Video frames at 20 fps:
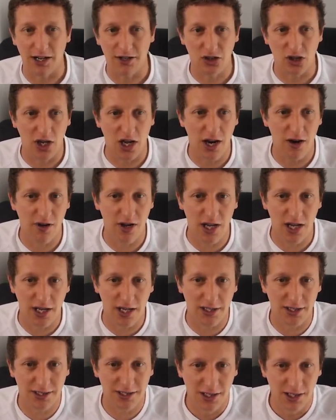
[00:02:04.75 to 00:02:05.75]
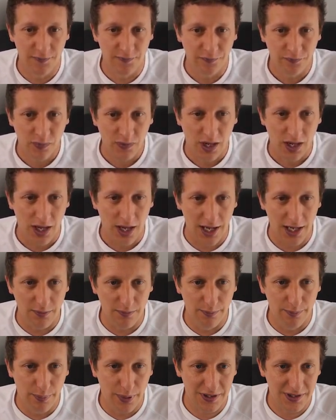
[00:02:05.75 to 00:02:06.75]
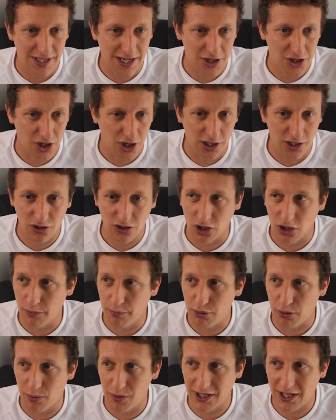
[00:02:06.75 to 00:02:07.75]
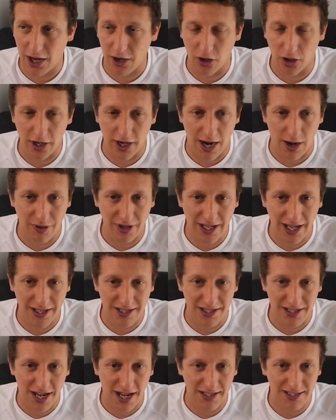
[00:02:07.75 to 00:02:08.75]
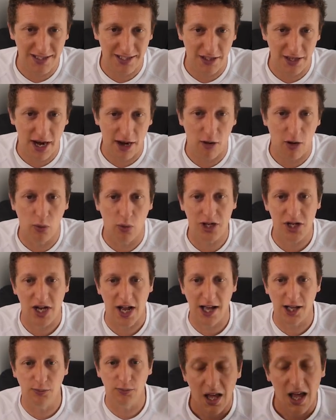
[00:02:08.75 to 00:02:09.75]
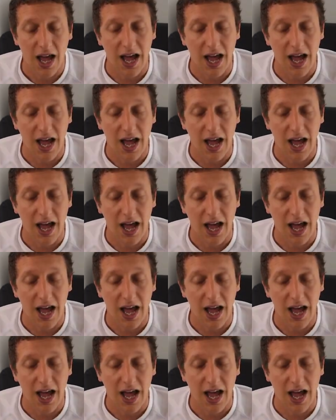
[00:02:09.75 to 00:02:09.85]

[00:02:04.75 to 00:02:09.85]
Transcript: So here he is in possession. He's going to probably get on it now. He gets nice and narrow, which helps.